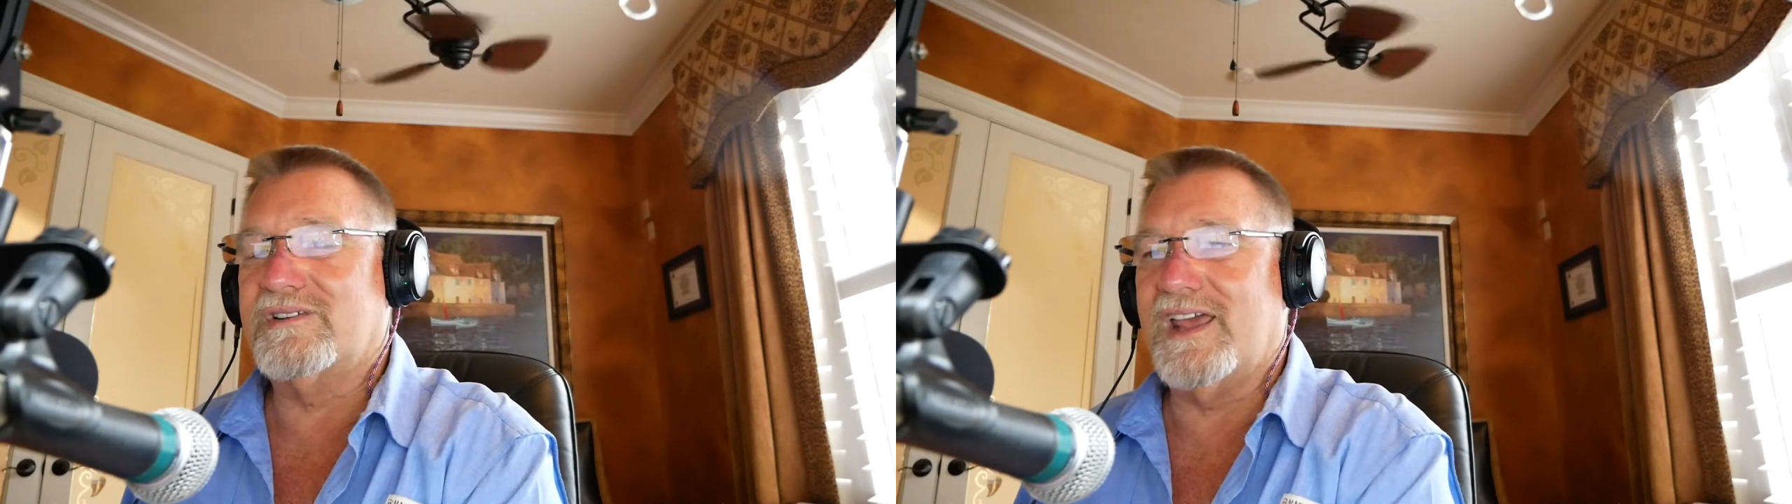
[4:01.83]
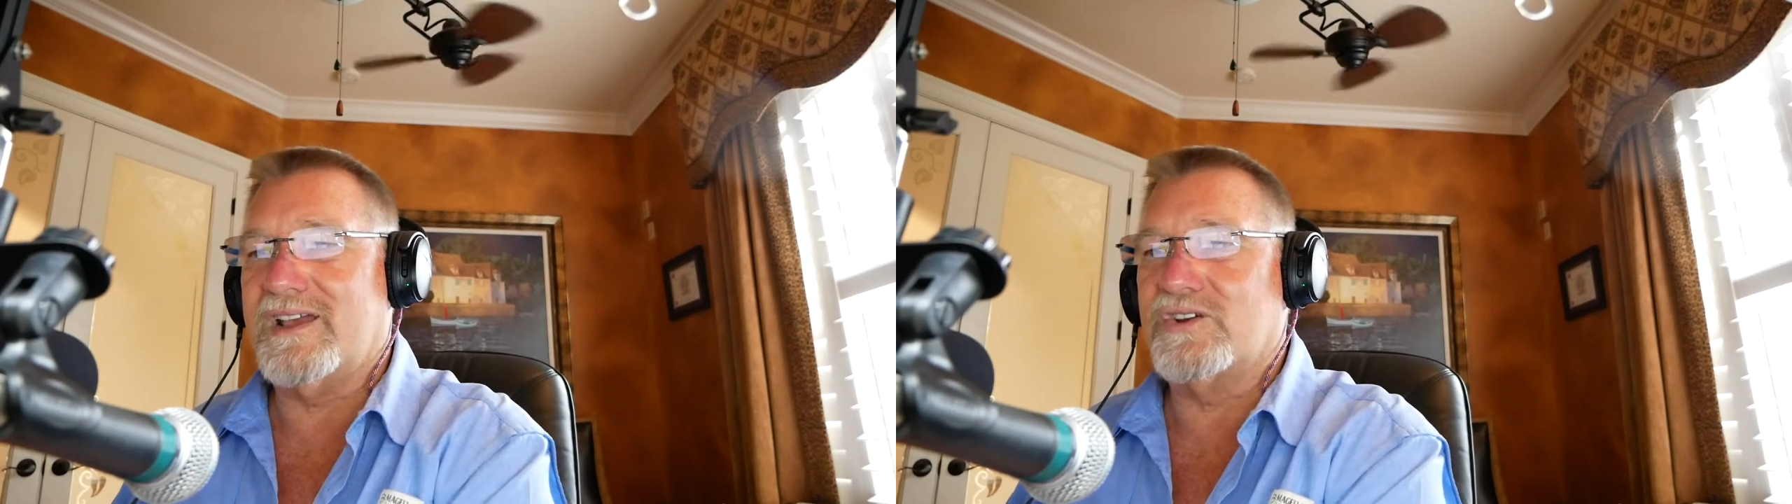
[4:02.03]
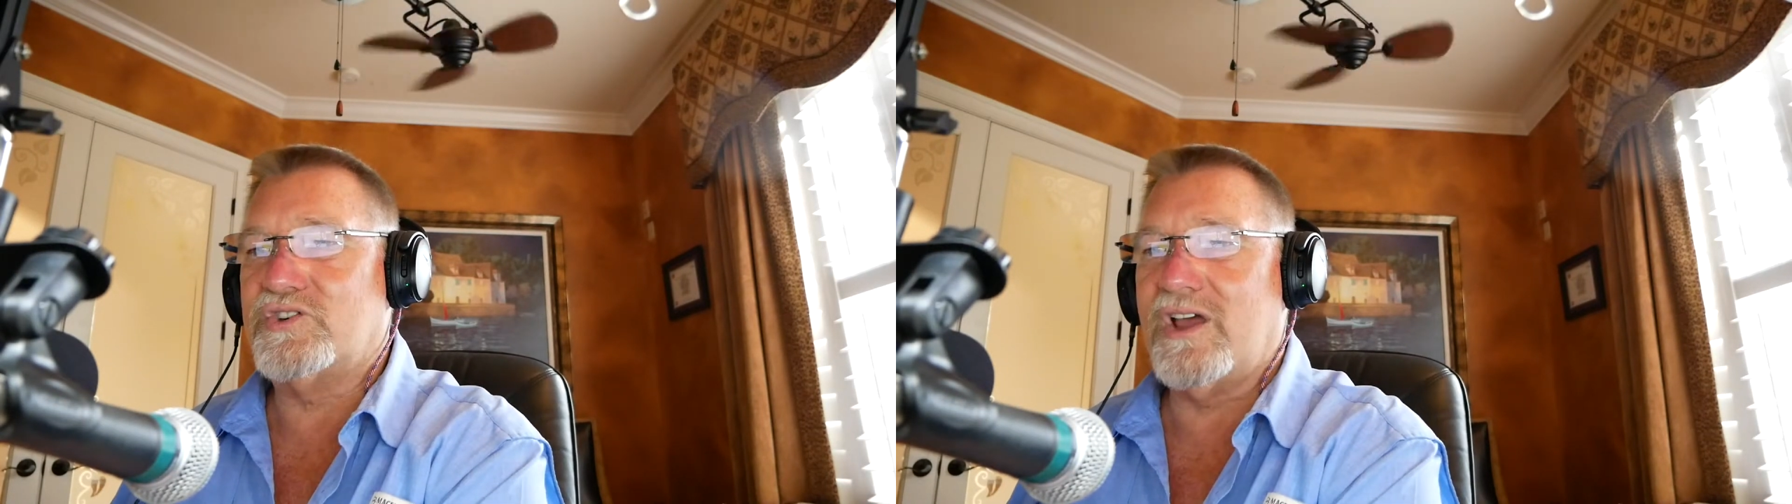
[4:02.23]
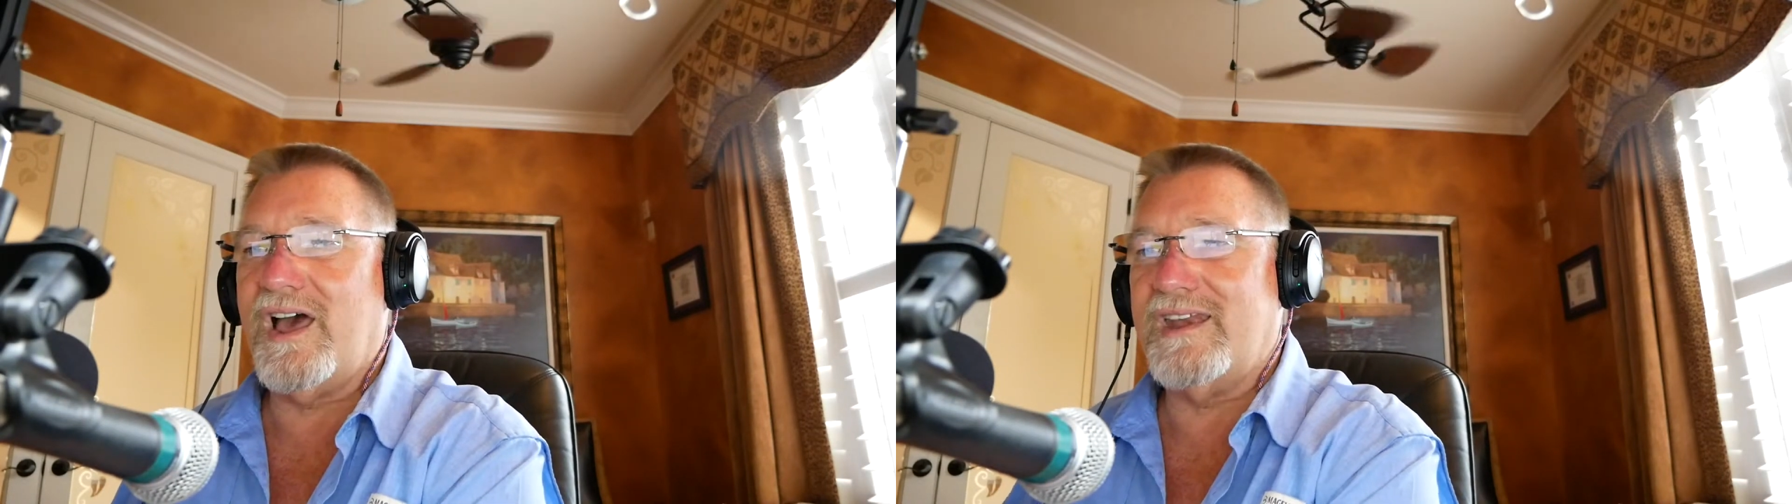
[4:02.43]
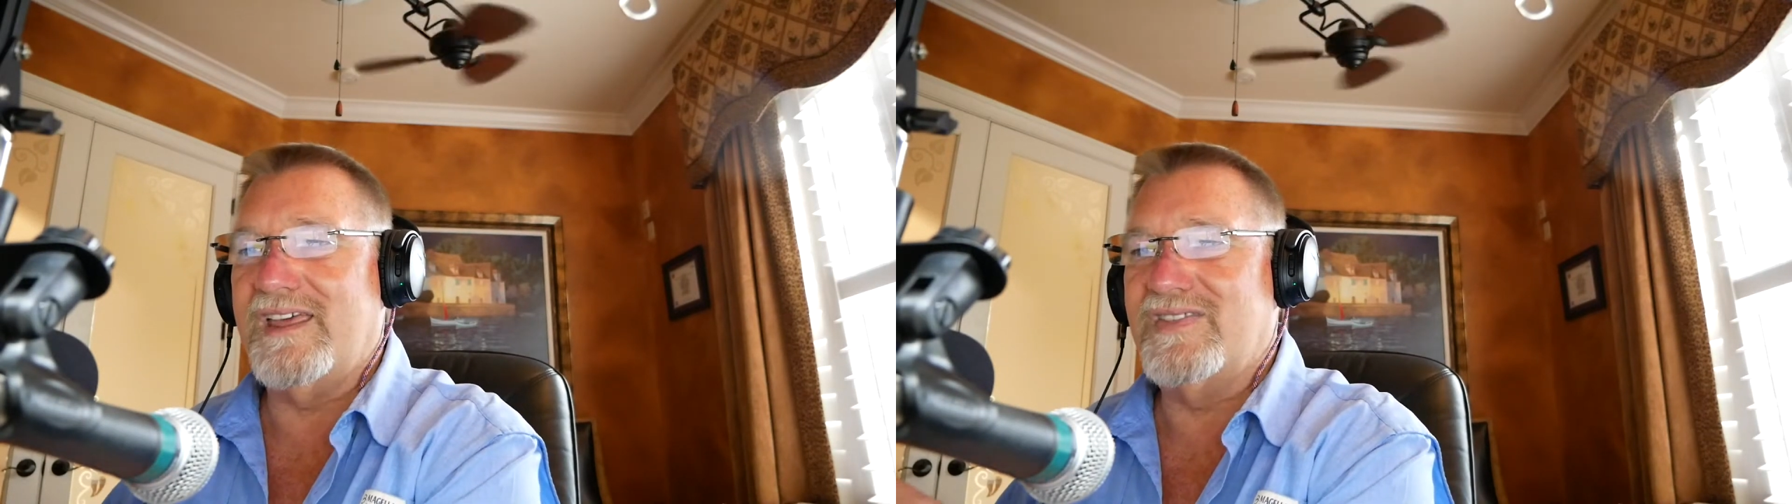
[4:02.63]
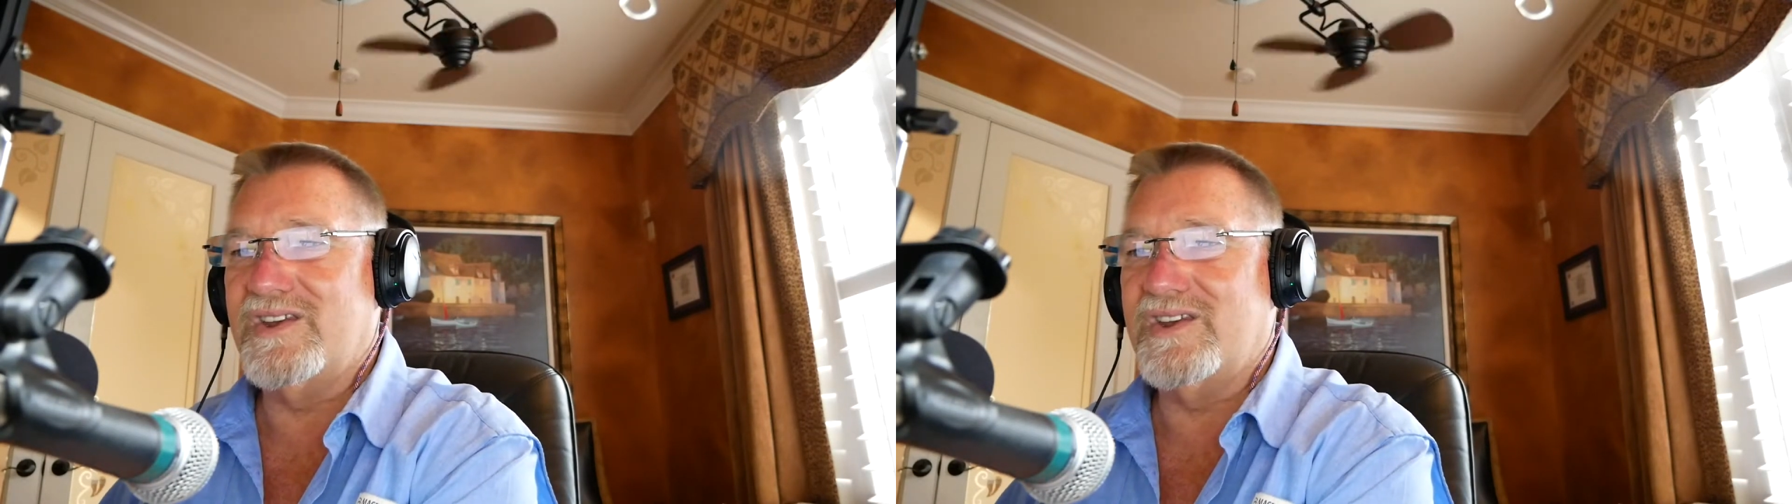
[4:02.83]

take a shot in the